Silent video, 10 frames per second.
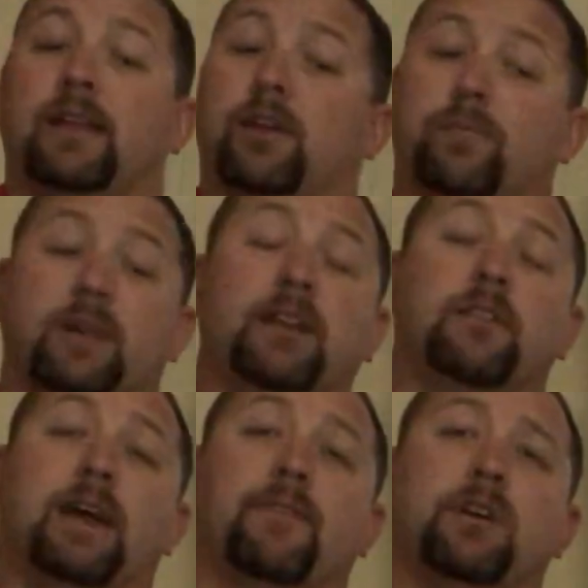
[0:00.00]
they don't plan
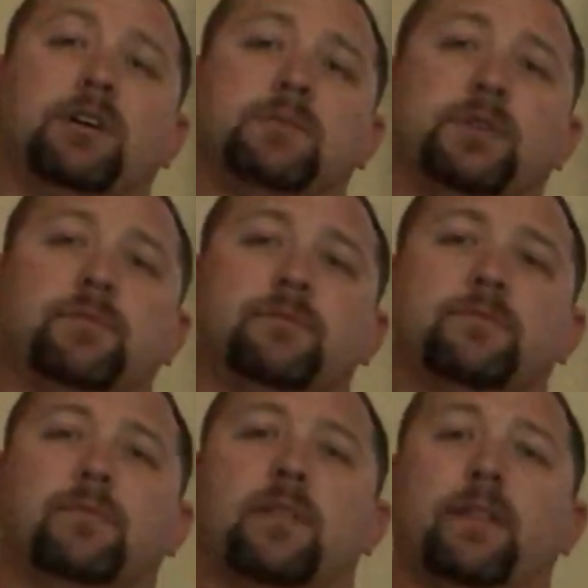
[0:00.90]
on having a husband,
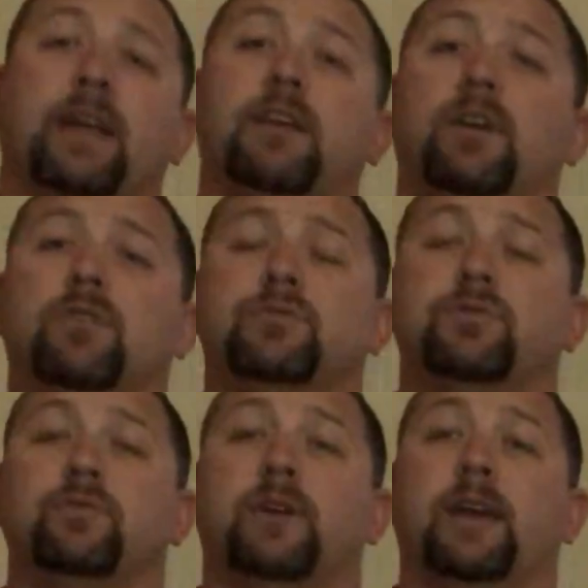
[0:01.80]
and they can go
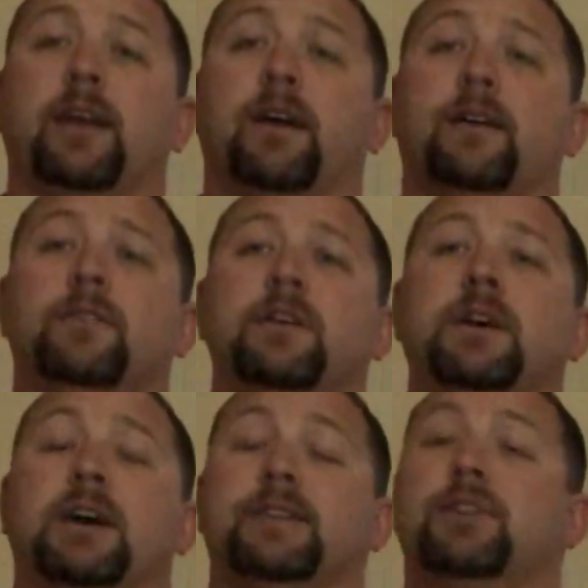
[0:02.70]
to
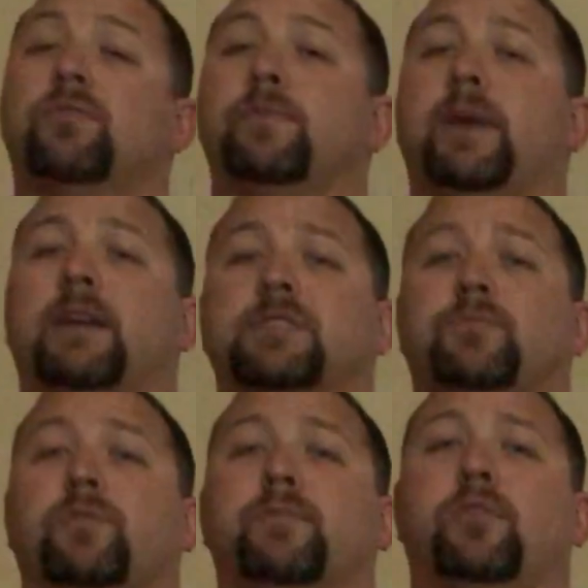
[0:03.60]
a donor bank, a
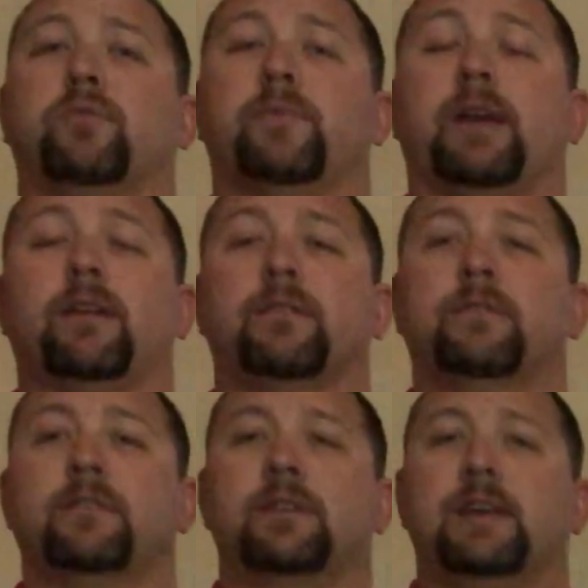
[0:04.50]
sperm donor bank,
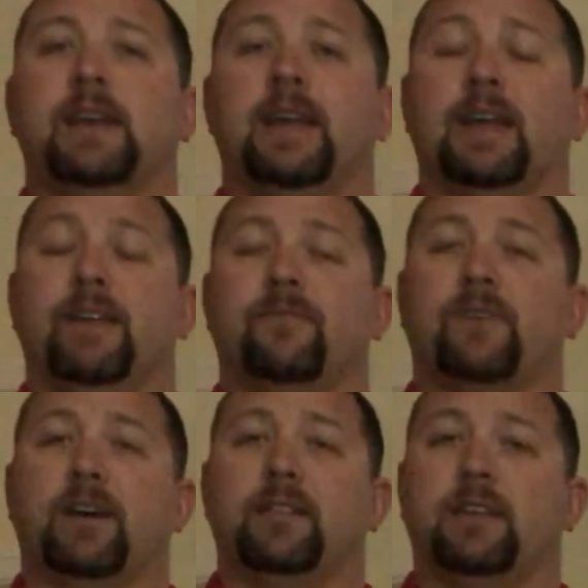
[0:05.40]
and
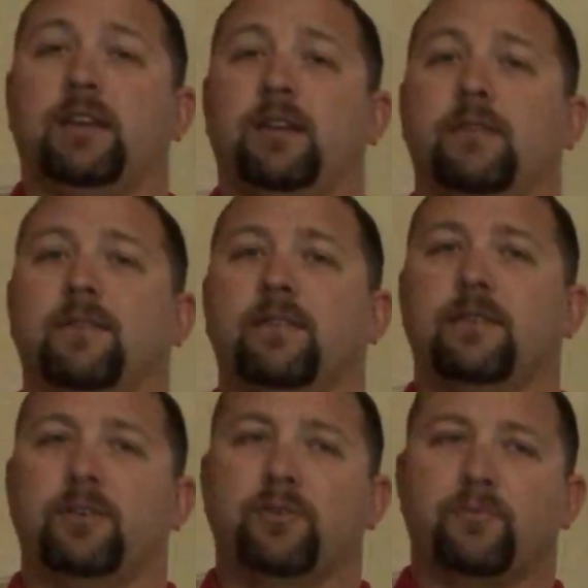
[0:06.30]
find the
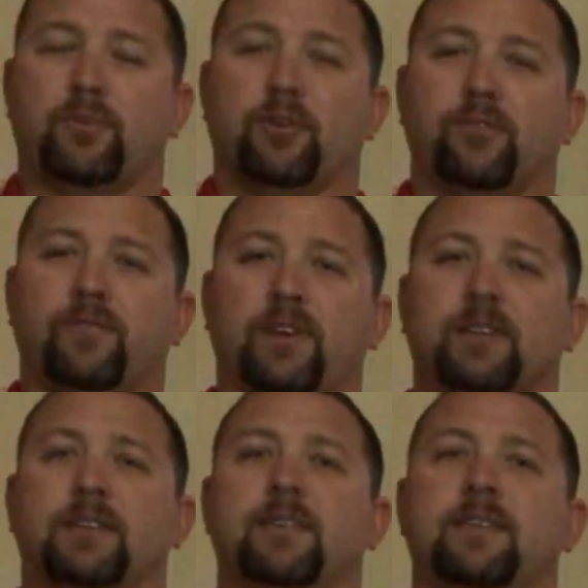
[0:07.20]

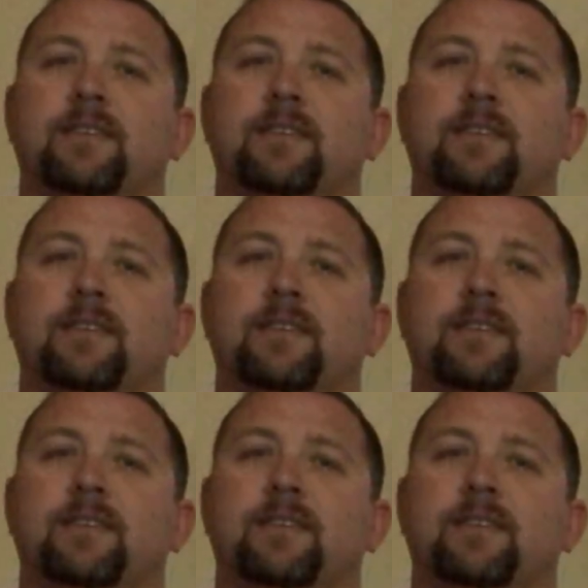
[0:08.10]
perfect,